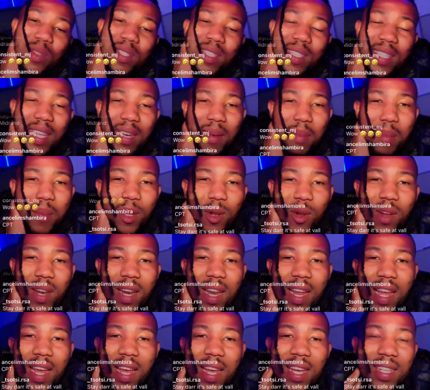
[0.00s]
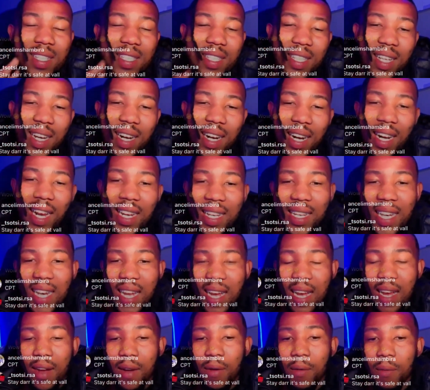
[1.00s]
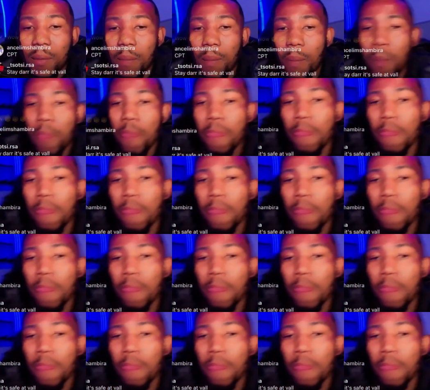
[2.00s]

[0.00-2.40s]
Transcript: As we still millionaires. And right now.